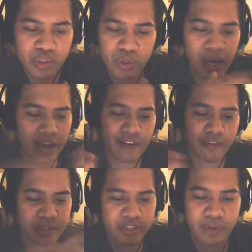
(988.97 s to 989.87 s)
I have a
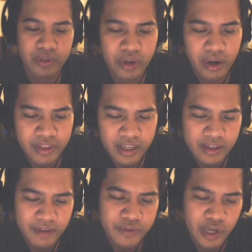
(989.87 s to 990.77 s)
bunch of notes here. I think
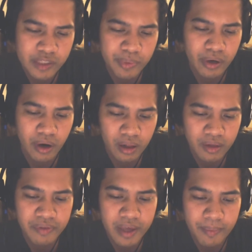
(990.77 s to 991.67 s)
I've talked about all
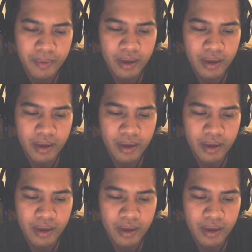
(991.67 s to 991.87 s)
of them.